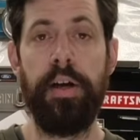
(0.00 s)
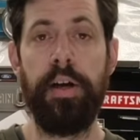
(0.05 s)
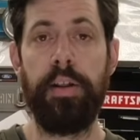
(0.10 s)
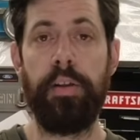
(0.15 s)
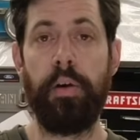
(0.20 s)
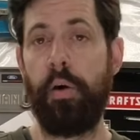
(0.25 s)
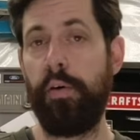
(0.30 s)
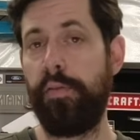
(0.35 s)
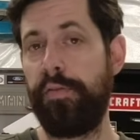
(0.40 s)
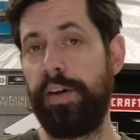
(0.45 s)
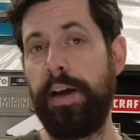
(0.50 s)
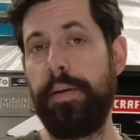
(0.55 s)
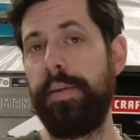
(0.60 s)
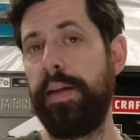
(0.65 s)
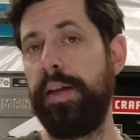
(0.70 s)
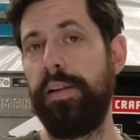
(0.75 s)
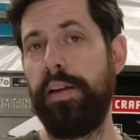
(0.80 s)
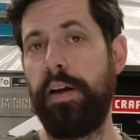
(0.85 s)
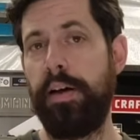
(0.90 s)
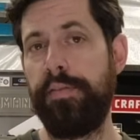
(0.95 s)
The whole
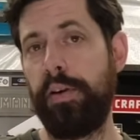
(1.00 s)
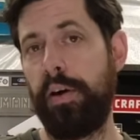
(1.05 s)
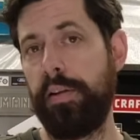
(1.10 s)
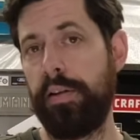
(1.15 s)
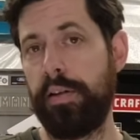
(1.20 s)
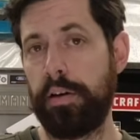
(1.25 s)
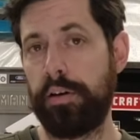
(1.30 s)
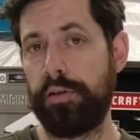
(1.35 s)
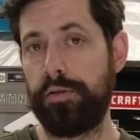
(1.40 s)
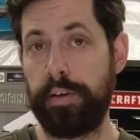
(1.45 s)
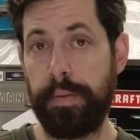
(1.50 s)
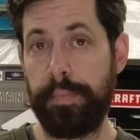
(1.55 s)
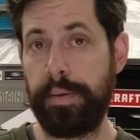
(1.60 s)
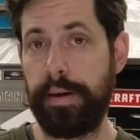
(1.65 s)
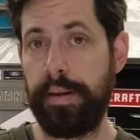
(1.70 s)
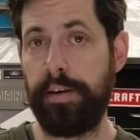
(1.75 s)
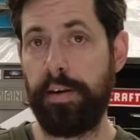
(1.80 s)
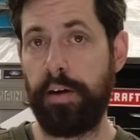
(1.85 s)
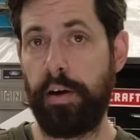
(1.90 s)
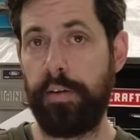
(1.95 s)
family loved our little trip
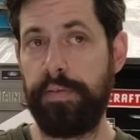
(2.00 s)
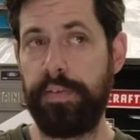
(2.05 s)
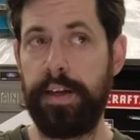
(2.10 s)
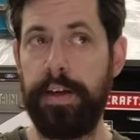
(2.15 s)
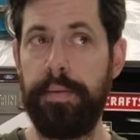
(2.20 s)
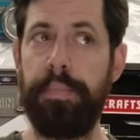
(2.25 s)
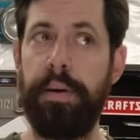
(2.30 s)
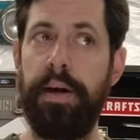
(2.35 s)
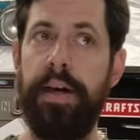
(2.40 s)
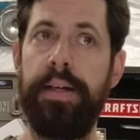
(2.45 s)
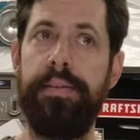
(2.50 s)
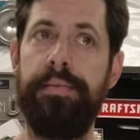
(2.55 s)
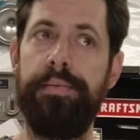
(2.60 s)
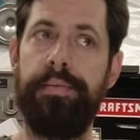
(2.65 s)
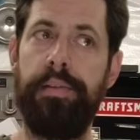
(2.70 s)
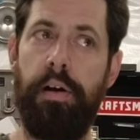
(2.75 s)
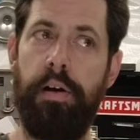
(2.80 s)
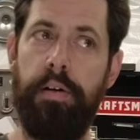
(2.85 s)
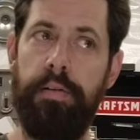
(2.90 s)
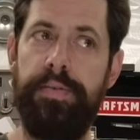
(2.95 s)
in the RV, but
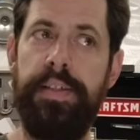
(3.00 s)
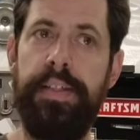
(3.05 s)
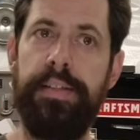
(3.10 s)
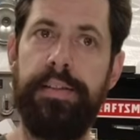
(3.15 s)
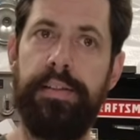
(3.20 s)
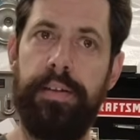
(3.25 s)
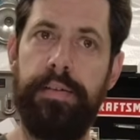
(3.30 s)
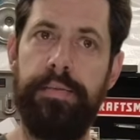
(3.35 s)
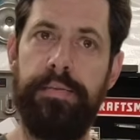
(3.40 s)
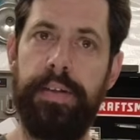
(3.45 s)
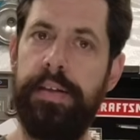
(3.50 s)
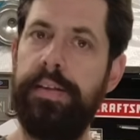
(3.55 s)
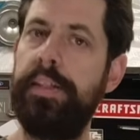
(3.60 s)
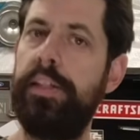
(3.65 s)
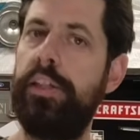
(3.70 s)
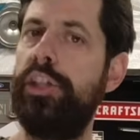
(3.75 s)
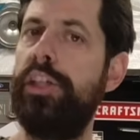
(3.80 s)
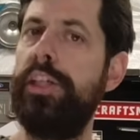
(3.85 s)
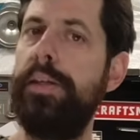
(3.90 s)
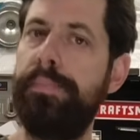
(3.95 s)
RVs are very
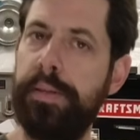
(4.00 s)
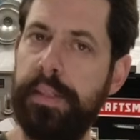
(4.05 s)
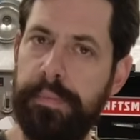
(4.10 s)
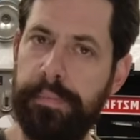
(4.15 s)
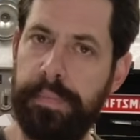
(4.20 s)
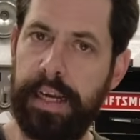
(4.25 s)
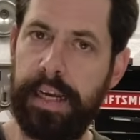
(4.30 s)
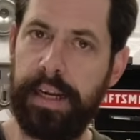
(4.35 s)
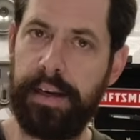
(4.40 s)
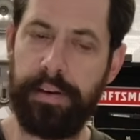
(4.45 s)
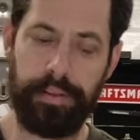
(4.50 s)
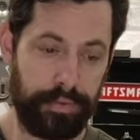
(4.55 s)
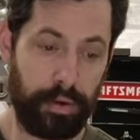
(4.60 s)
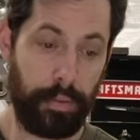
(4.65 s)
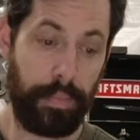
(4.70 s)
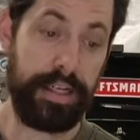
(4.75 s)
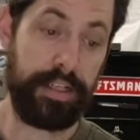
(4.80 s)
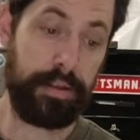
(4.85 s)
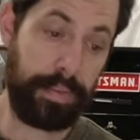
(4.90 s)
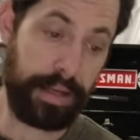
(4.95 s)
cheaply made. They're
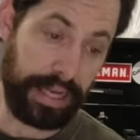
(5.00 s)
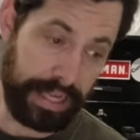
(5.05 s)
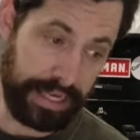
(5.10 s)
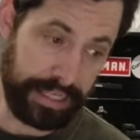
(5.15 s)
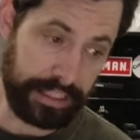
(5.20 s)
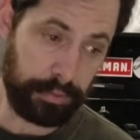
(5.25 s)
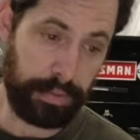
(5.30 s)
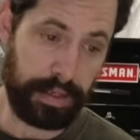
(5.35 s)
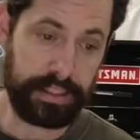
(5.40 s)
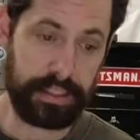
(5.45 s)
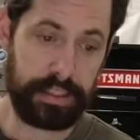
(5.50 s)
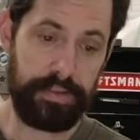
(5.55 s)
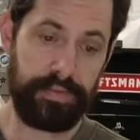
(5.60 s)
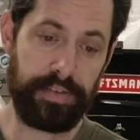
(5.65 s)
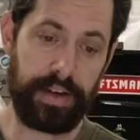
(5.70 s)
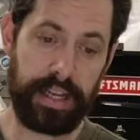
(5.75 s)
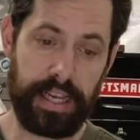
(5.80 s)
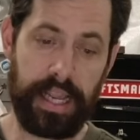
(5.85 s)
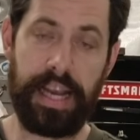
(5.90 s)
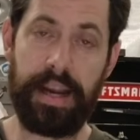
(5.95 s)
made to be inexpensive
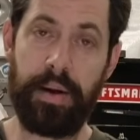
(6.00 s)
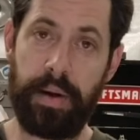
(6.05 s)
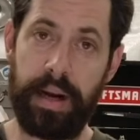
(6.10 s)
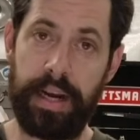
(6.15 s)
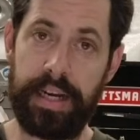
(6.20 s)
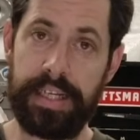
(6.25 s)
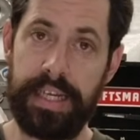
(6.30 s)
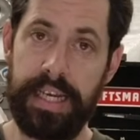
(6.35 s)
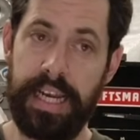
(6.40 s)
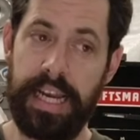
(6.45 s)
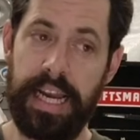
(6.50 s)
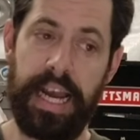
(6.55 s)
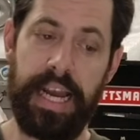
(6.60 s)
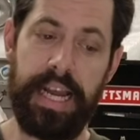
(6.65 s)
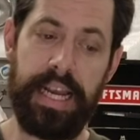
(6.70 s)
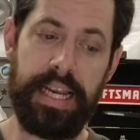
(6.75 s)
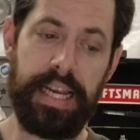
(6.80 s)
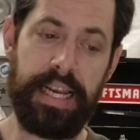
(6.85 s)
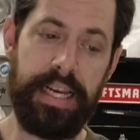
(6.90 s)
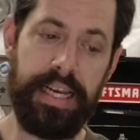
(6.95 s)
and lightweight,
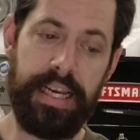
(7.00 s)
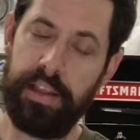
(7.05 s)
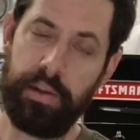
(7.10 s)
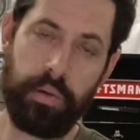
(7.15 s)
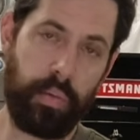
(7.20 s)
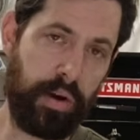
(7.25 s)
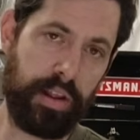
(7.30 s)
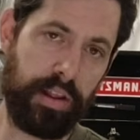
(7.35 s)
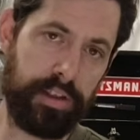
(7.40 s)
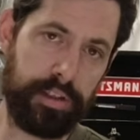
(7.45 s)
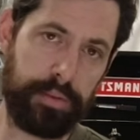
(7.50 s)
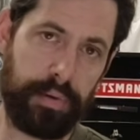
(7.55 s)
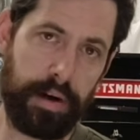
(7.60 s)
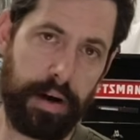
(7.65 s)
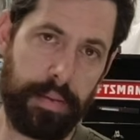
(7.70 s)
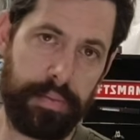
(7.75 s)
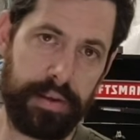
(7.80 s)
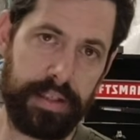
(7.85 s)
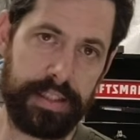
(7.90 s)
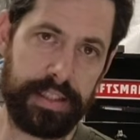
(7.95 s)
and neither one of those
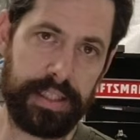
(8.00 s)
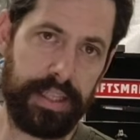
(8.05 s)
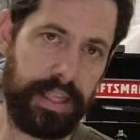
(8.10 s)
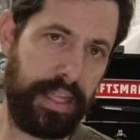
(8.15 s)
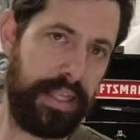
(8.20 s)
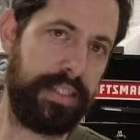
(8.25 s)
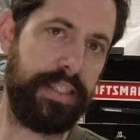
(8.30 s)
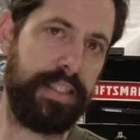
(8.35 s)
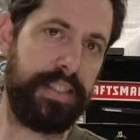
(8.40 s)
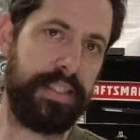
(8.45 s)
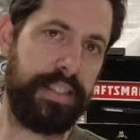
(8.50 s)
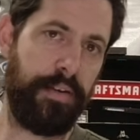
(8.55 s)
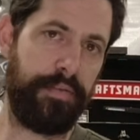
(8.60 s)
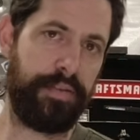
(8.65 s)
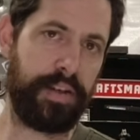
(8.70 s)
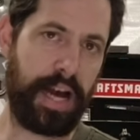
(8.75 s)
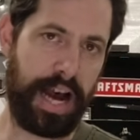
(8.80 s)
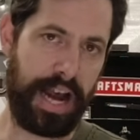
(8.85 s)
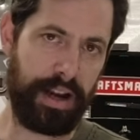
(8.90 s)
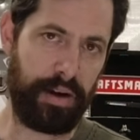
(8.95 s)
properties lends itself
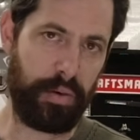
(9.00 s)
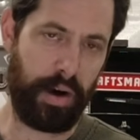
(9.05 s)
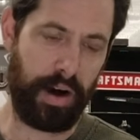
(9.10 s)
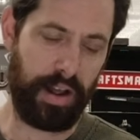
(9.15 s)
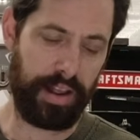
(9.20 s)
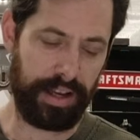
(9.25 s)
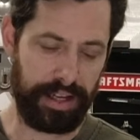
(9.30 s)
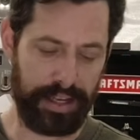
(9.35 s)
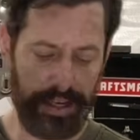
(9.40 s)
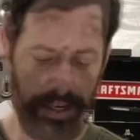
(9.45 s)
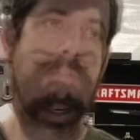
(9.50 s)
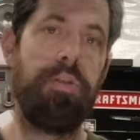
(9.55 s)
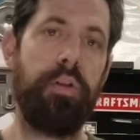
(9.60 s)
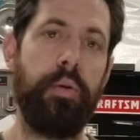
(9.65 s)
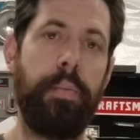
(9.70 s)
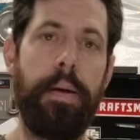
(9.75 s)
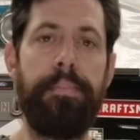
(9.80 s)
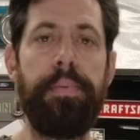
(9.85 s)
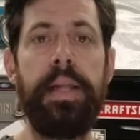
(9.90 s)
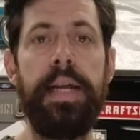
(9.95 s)
to high quality. So
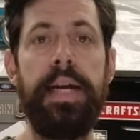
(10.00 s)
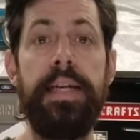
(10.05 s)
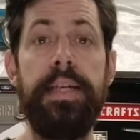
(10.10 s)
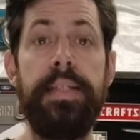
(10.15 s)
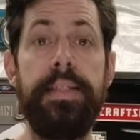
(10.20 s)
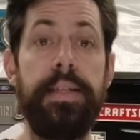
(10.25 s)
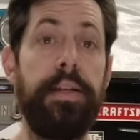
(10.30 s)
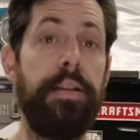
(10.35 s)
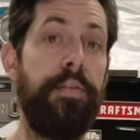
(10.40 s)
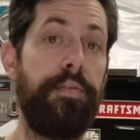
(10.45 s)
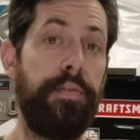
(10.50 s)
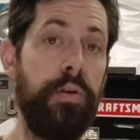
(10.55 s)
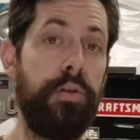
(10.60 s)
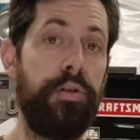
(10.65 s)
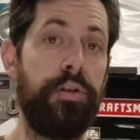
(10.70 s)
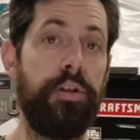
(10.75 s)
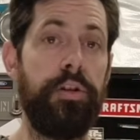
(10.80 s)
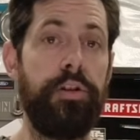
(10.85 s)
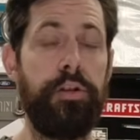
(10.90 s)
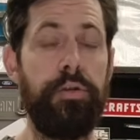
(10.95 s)
my plan is in the
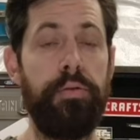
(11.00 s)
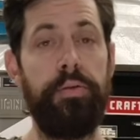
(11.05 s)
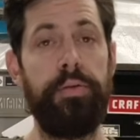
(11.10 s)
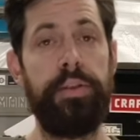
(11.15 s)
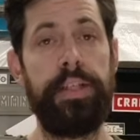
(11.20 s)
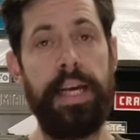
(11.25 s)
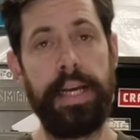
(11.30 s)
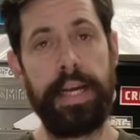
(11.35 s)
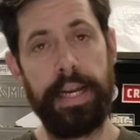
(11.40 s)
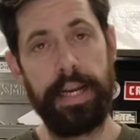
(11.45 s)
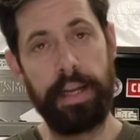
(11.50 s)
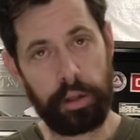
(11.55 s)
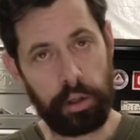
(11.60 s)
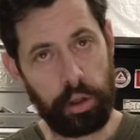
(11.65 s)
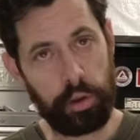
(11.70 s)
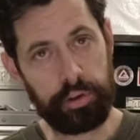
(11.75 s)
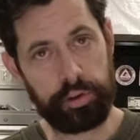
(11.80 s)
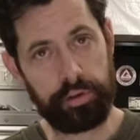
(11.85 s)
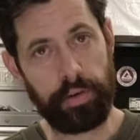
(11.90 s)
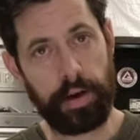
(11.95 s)
future to take an
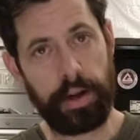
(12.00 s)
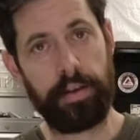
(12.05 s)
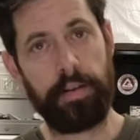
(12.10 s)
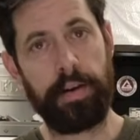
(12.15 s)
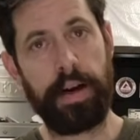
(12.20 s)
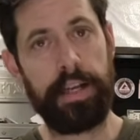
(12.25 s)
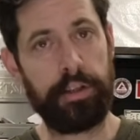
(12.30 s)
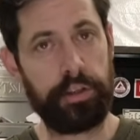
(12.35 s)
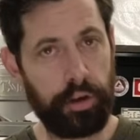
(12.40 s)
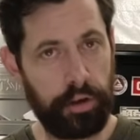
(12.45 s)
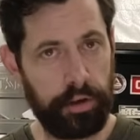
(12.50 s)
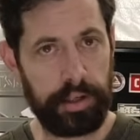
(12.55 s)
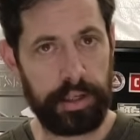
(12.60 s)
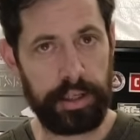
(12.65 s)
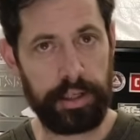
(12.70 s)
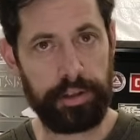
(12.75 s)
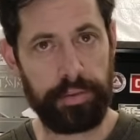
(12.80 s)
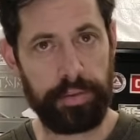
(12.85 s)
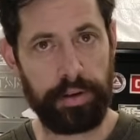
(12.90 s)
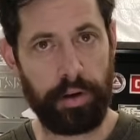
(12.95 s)
enclosed trailer and turn it
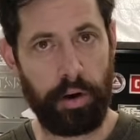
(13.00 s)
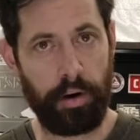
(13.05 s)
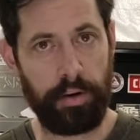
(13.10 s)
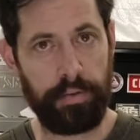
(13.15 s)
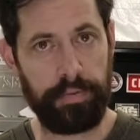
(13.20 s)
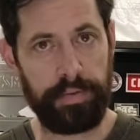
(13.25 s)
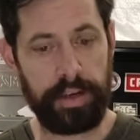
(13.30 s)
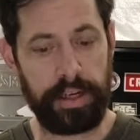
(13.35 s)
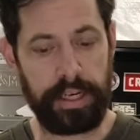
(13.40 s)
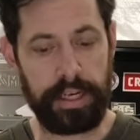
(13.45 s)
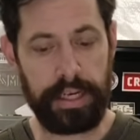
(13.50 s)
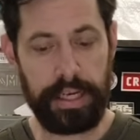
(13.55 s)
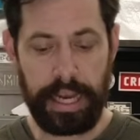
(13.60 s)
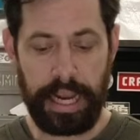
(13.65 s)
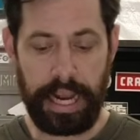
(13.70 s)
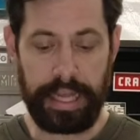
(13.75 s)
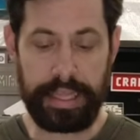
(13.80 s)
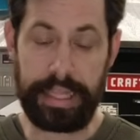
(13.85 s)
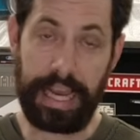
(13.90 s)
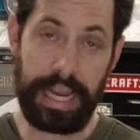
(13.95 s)
into an RV,
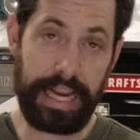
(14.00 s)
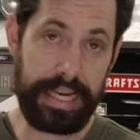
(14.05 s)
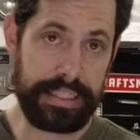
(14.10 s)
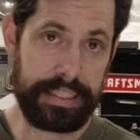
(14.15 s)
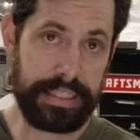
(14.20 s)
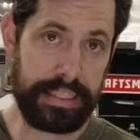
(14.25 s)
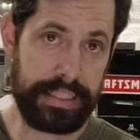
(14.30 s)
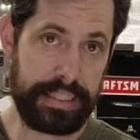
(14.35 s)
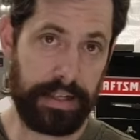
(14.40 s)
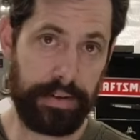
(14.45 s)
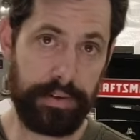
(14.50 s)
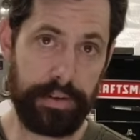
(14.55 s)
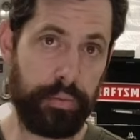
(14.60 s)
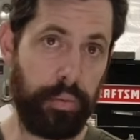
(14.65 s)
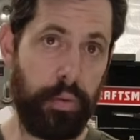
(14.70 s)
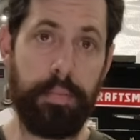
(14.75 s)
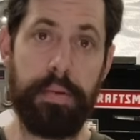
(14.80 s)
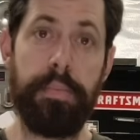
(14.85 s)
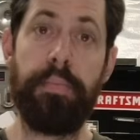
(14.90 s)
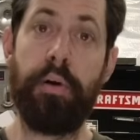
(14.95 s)
and the AC series
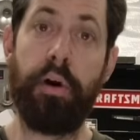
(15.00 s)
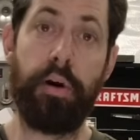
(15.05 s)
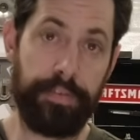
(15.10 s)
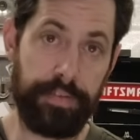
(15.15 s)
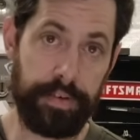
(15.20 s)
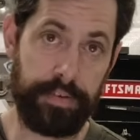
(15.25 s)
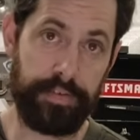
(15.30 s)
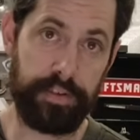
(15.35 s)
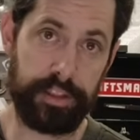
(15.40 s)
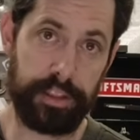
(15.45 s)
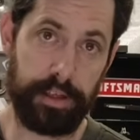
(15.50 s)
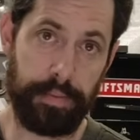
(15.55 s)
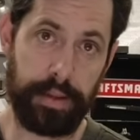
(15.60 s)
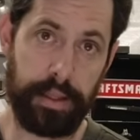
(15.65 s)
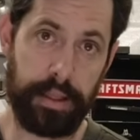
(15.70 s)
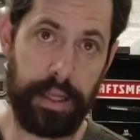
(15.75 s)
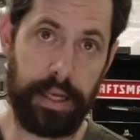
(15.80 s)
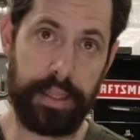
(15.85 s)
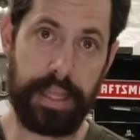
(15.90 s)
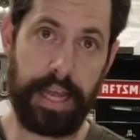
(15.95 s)
will be perfect for something
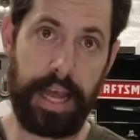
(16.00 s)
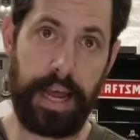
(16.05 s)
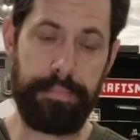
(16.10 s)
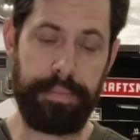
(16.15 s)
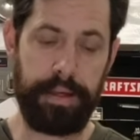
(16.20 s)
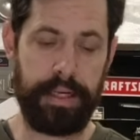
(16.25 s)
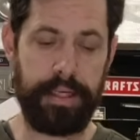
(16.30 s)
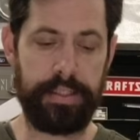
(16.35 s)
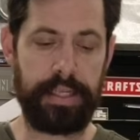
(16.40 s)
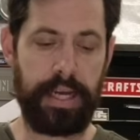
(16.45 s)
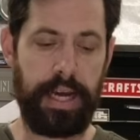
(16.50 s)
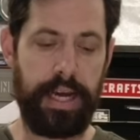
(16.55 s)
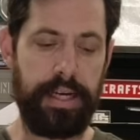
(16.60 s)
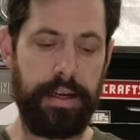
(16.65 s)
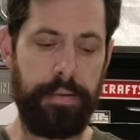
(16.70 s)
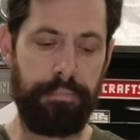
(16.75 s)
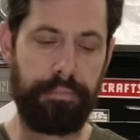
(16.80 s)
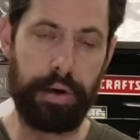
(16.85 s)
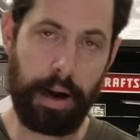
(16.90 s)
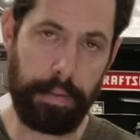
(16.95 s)
like that because I
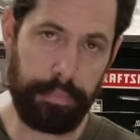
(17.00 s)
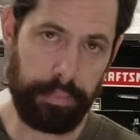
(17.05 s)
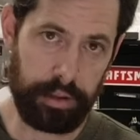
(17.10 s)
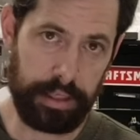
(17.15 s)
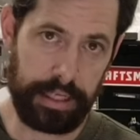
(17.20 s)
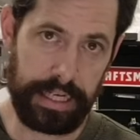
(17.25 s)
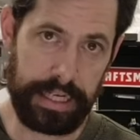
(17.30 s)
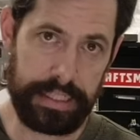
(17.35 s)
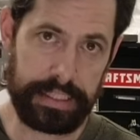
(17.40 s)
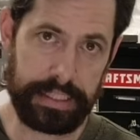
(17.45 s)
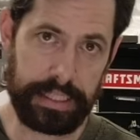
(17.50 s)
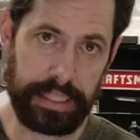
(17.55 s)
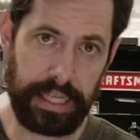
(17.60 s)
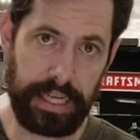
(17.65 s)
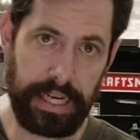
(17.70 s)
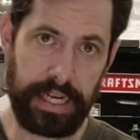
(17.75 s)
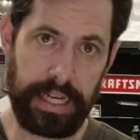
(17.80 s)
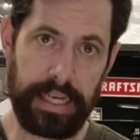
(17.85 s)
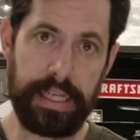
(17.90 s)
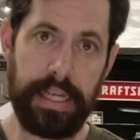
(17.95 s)
can properly
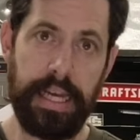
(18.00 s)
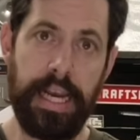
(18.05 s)
insulate it,